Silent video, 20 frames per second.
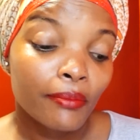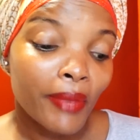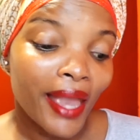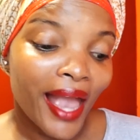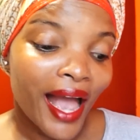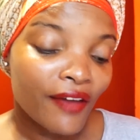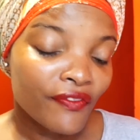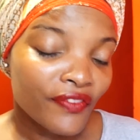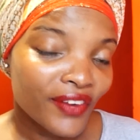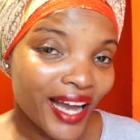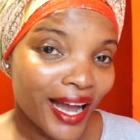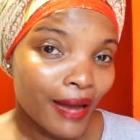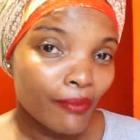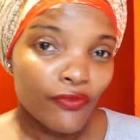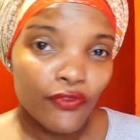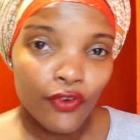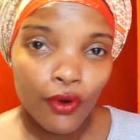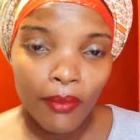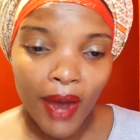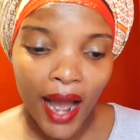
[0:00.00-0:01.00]
have
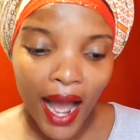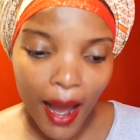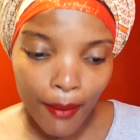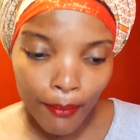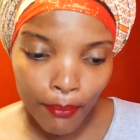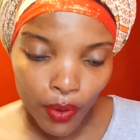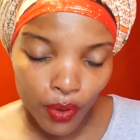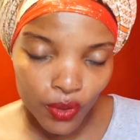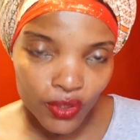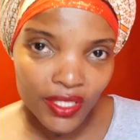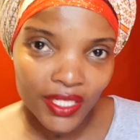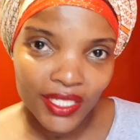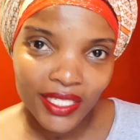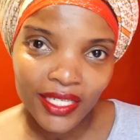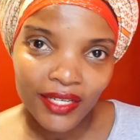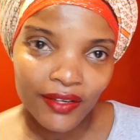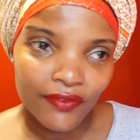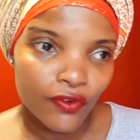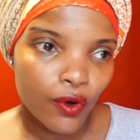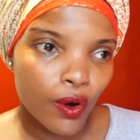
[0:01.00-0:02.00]
come from a
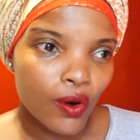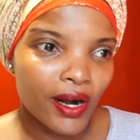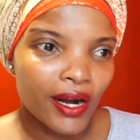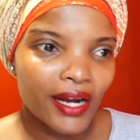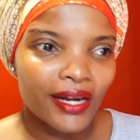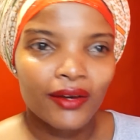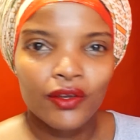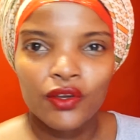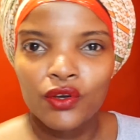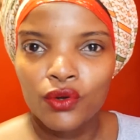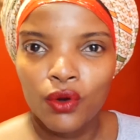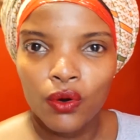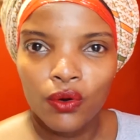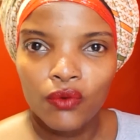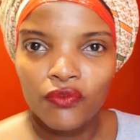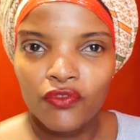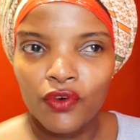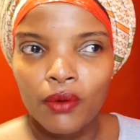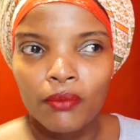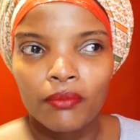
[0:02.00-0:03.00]
positive or um you
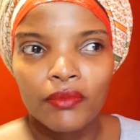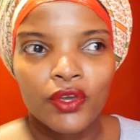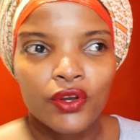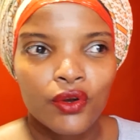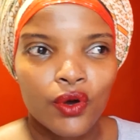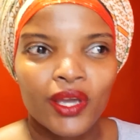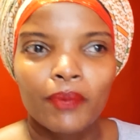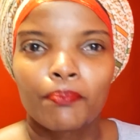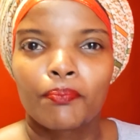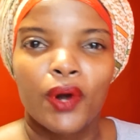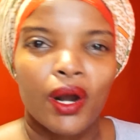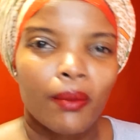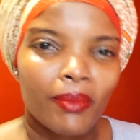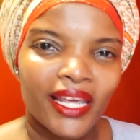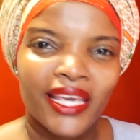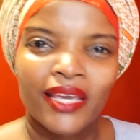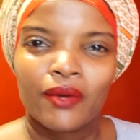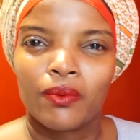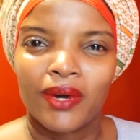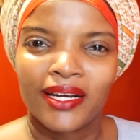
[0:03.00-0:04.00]
know from you know
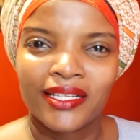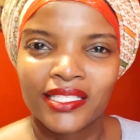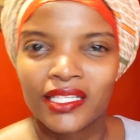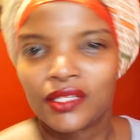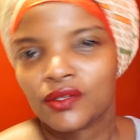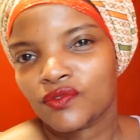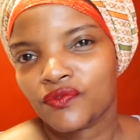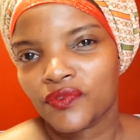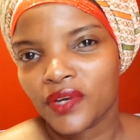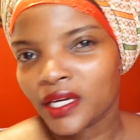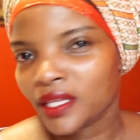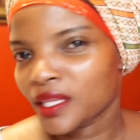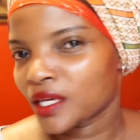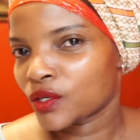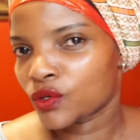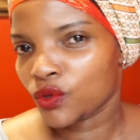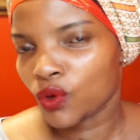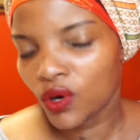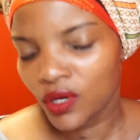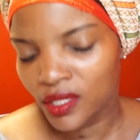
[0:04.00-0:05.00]
probably he wanted to feed the
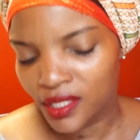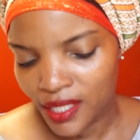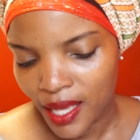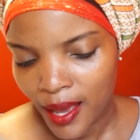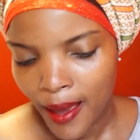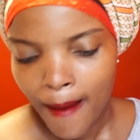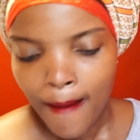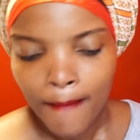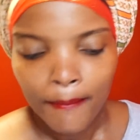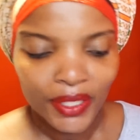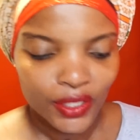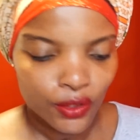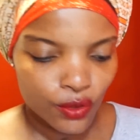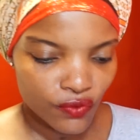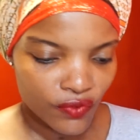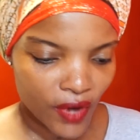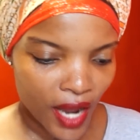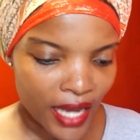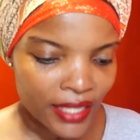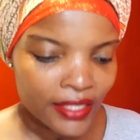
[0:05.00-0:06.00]
dogs but
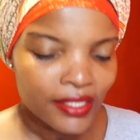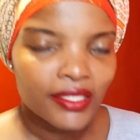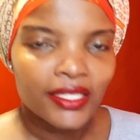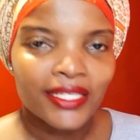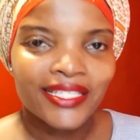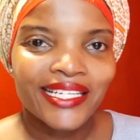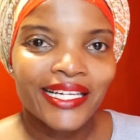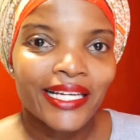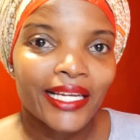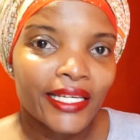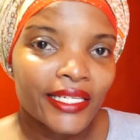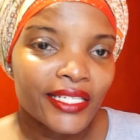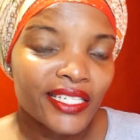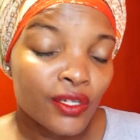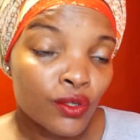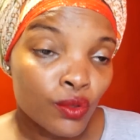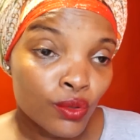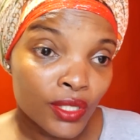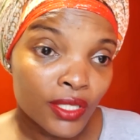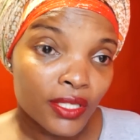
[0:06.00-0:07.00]
you've asked this
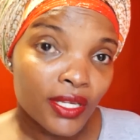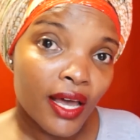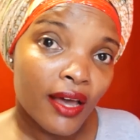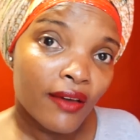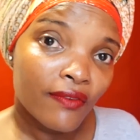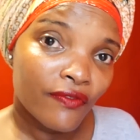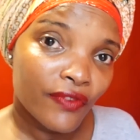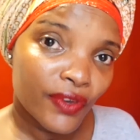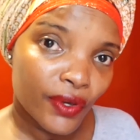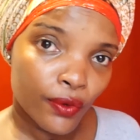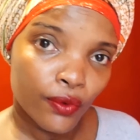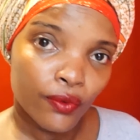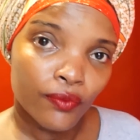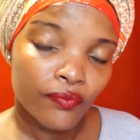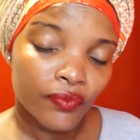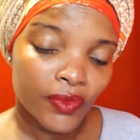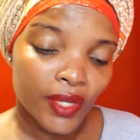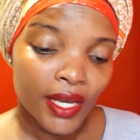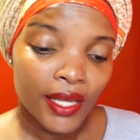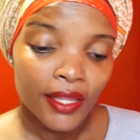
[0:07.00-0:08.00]
lady to serve you
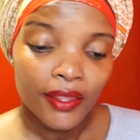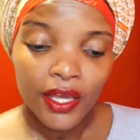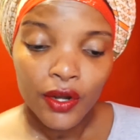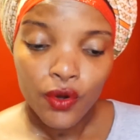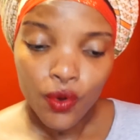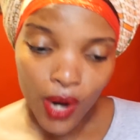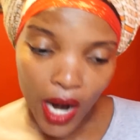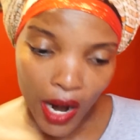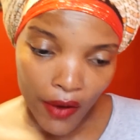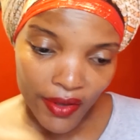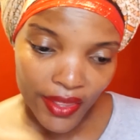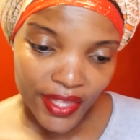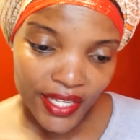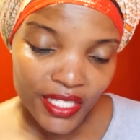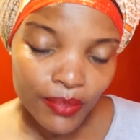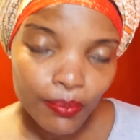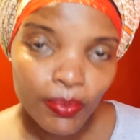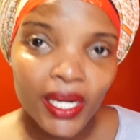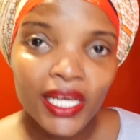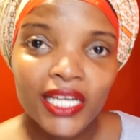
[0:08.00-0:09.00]
then you carry
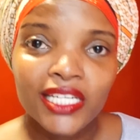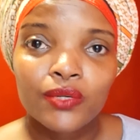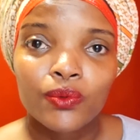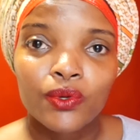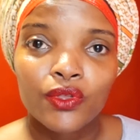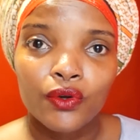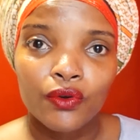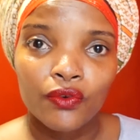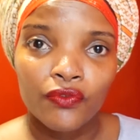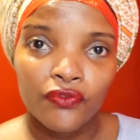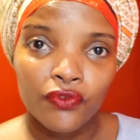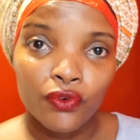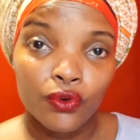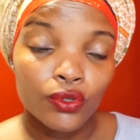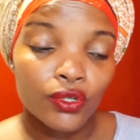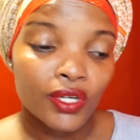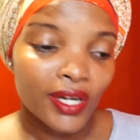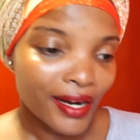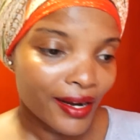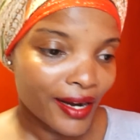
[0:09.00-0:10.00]
this plate with your
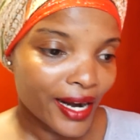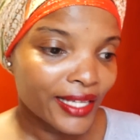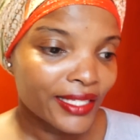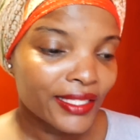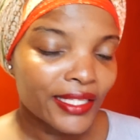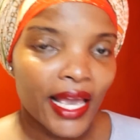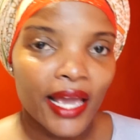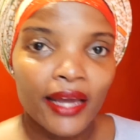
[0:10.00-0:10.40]
food rice